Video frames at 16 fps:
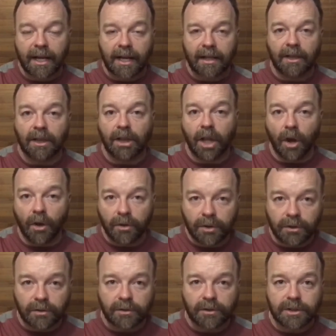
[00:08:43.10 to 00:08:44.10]

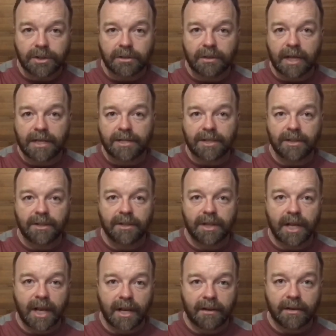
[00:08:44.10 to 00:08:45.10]
local to a
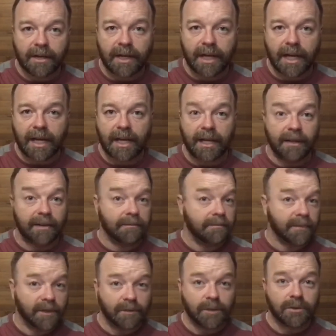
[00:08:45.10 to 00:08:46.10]
certain area, and
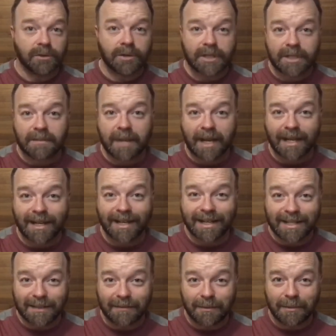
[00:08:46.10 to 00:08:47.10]
of course, to make it
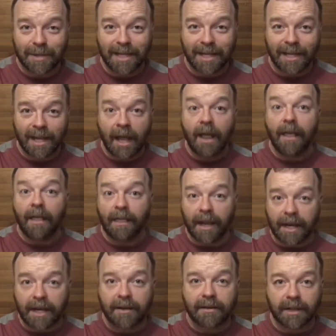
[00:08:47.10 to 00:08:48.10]
easy for me,
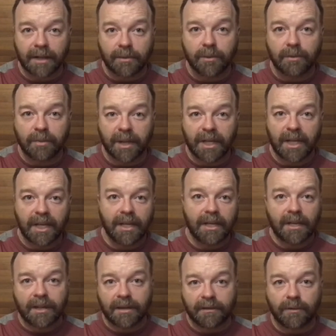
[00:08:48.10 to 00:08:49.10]
that area will be
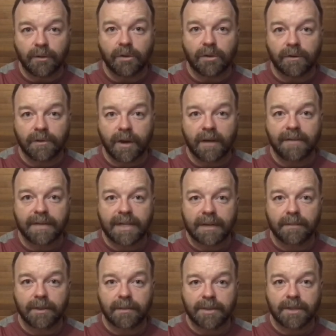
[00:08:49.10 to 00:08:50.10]
the 4 or 5
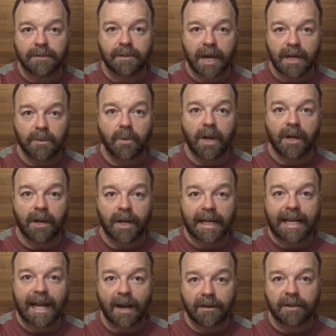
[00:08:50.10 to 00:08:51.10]
suburbs around where I
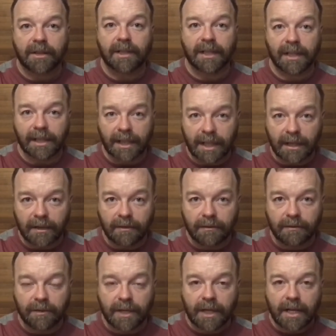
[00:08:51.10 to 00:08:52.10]
currently
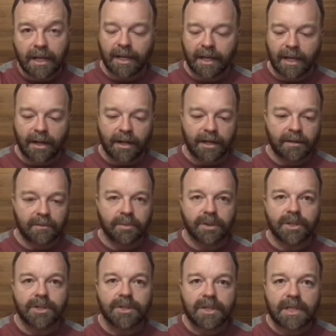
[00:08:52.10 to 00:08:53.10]
live. I can
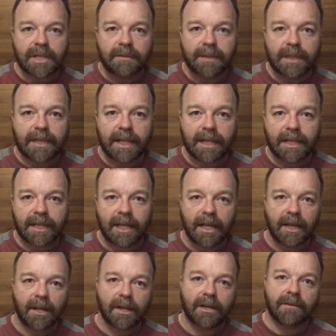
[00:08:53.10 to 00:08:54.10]
produce something down
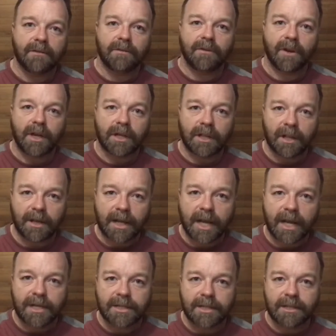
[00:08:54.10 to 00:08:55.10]
there, I can find a
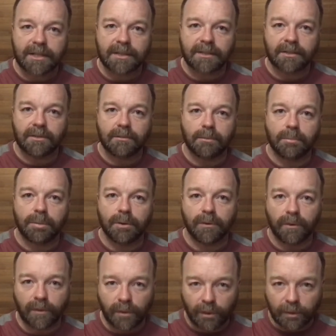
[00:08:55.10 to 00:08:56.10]
location to
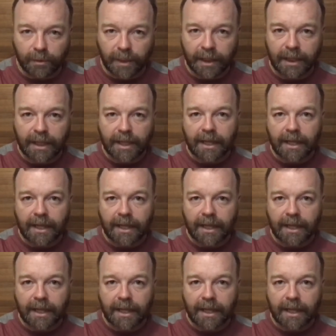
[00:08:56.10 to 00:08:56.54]
perform it